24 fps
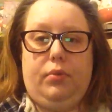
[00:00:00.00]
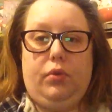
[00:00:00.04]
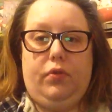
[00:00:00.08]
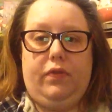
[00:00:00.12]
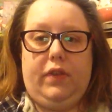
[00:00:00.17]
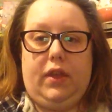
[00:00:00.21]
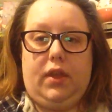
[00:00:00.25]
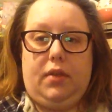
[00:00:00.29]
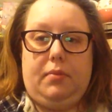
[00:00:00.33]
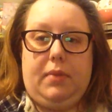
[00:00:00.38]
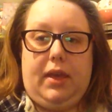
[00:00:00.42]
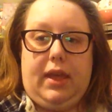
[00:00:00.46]

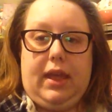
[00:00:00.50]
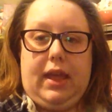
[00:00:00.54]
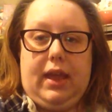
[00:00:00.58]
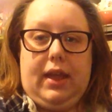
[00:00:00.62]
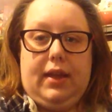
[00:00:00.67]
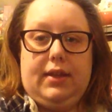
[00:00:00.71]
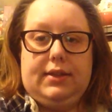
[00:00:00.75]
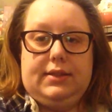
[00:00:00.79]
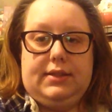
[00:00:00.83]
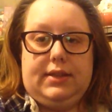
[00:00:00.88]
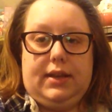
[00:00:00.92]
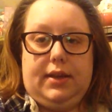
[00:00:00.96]
moving my
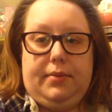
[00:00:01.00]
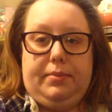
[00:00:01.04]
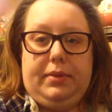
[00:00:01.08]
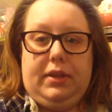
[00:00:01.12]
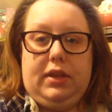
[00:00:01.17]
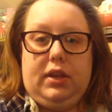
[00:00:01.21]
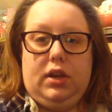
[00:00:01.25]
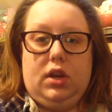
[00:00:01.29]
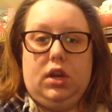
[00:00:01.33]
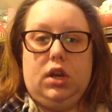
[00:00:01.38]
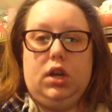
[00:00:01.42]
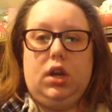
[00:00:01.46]
hands up
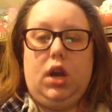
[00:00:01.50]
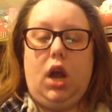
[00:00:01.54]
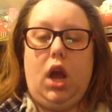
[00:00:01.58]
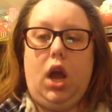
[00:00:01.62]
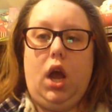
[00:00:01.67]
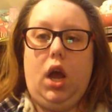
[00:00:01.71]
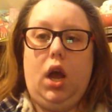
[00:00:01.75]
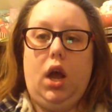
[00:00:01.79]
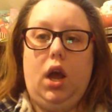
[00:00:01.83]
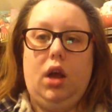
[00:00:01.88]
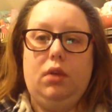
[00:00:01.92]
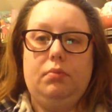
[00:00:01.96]
here.
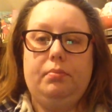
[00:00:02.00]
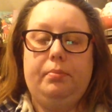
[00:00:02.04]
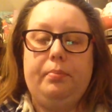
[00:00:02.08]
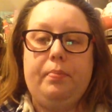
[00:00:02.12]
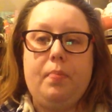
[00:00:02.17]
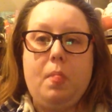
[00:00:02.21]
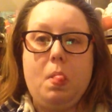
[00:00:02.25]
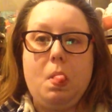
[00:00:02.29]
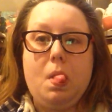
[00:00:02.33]
Um,